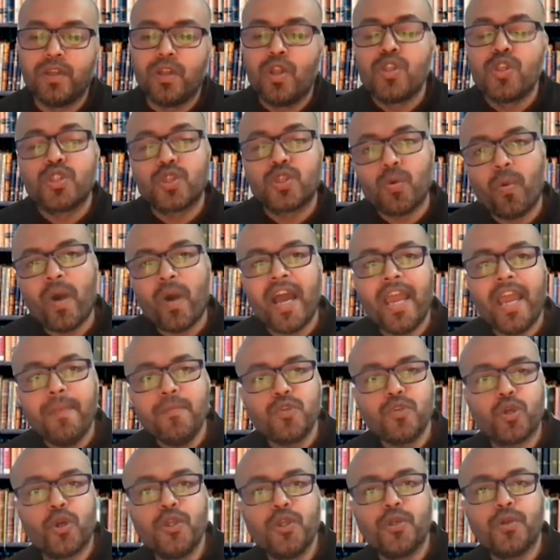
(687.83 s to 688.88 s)
So why I'm
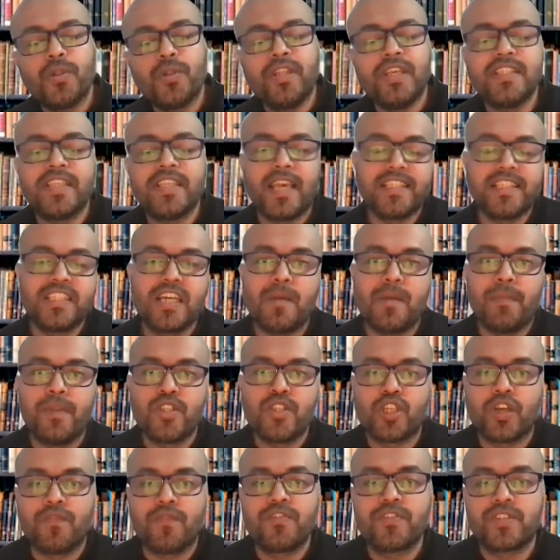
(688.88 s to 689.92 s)
showing you these examples
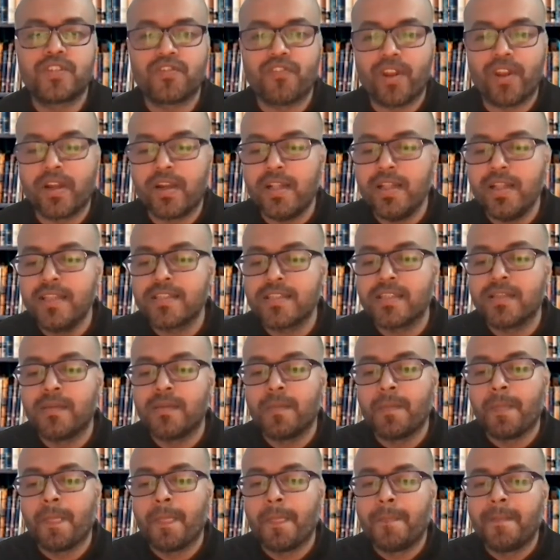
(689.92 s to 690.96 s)
of struggles,
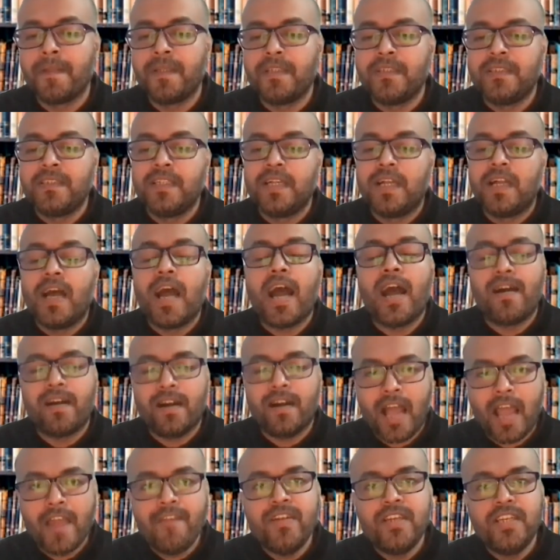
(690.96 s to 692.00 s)

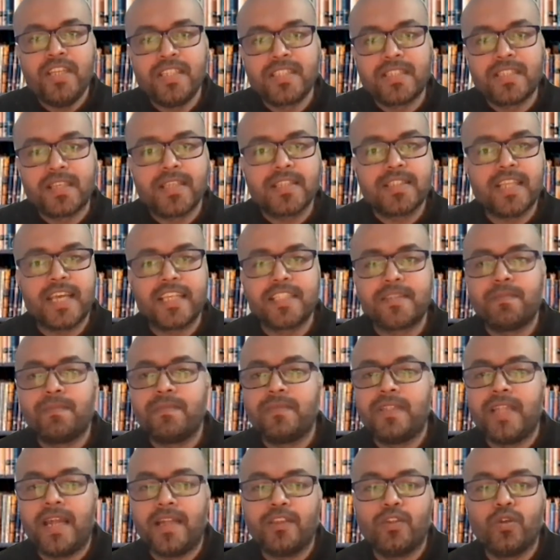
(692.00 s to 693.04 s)
I will discuss
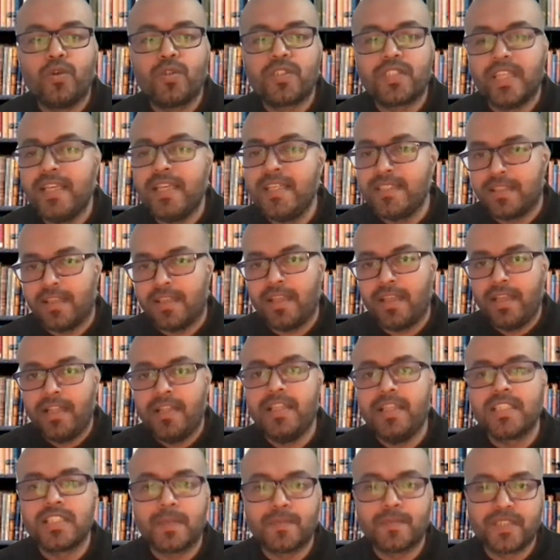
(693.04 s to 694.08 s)
those things in
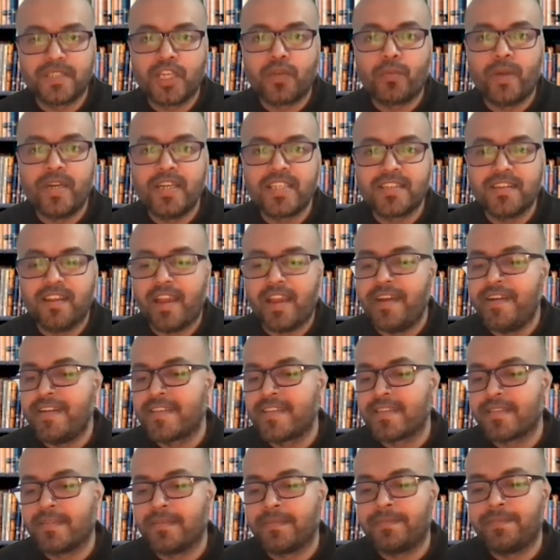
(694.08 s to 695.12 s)
the subsequent
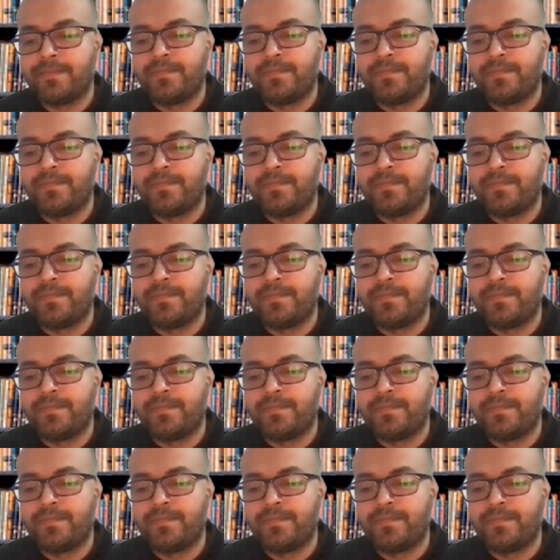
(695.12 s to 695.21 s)
slides.